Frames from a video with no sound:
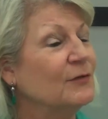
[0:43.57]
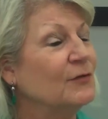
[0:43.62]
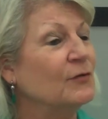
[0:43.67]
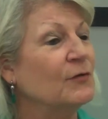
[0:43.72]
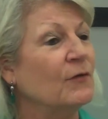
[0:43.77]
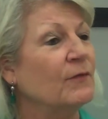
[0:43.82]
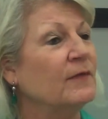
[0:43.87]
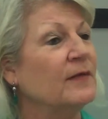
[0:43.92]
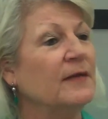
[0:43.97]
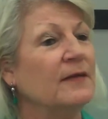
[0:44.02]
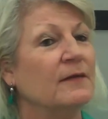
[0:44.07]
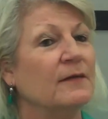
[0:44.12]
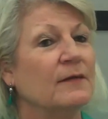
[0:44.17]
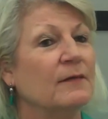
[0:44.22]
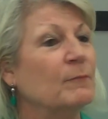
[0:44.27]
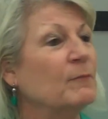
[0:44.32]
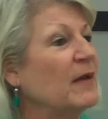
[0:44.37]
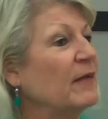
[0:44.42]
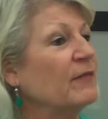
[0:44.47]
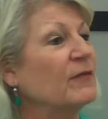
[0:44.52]
you know, the
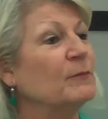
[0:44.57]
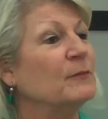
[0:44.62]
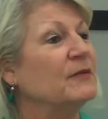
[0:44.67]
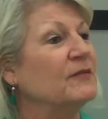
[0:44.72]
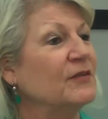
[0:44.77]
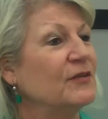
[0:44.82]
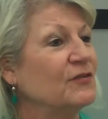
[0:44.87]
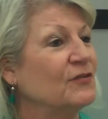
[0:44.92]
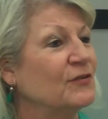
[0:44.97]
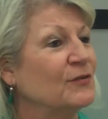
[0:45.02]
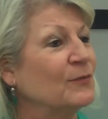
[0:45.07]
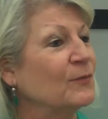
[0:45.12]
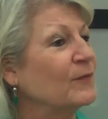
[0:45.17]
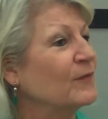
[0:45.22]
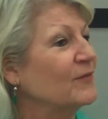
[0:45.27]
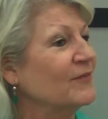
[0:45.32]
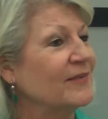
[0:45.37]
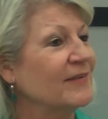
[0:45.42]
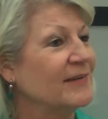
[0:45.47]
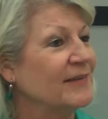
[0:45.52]
mathematician or
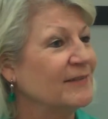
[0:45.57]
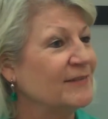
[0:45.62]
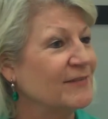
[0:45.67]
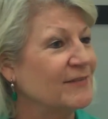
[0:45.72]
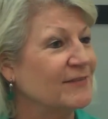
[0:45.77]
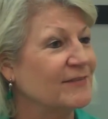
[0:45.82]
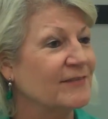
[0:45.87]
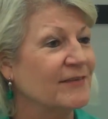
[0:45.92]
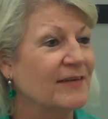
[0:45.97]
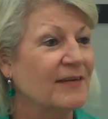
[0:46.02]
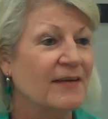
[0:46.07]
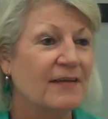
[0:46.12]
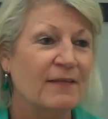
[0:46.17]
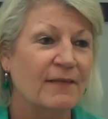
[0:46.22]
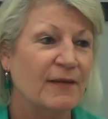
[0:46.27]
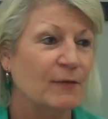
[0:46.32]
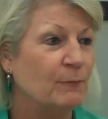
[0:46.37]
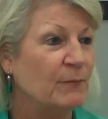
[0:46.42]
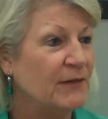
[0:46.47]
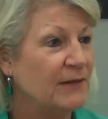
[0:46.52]
the scientist,
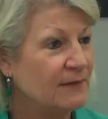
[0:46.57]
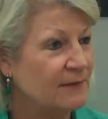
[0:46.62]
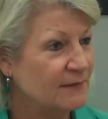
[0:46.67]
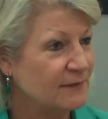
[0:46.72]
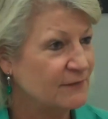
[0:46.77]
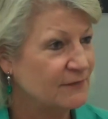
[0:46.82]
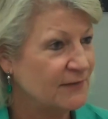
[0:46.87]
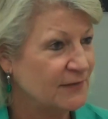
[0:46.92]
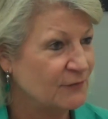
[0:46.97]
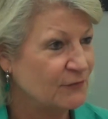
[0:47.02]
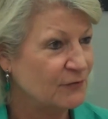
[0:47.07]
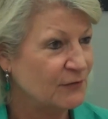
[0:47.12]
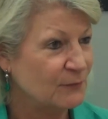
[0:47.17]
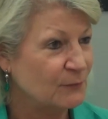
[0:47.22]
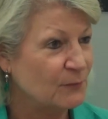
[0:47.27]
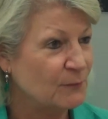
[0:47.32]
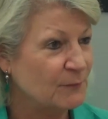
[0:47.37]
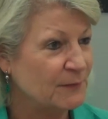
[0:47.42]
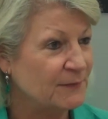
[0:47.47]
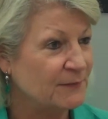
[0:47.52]
than being an eccentric
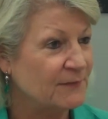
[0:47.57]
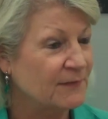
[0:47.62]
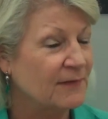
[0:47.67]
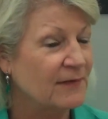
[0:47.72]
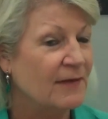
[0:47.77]
woman.